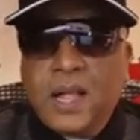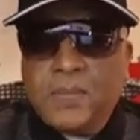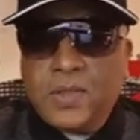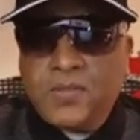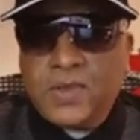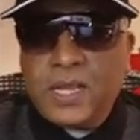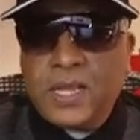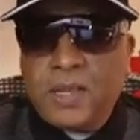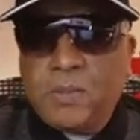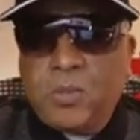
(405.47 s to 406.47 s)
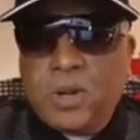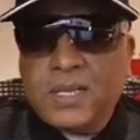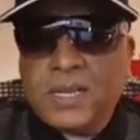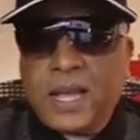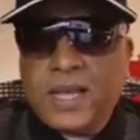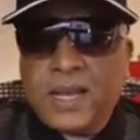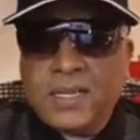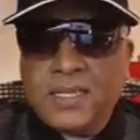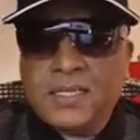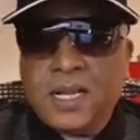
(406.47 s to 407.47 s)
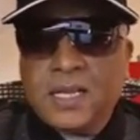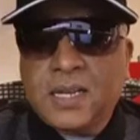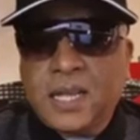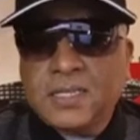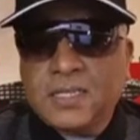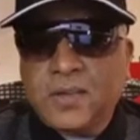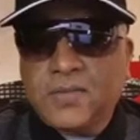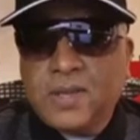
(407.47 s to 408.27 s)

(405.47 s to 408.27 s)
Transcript: Very importantly, Anisha Rajdev.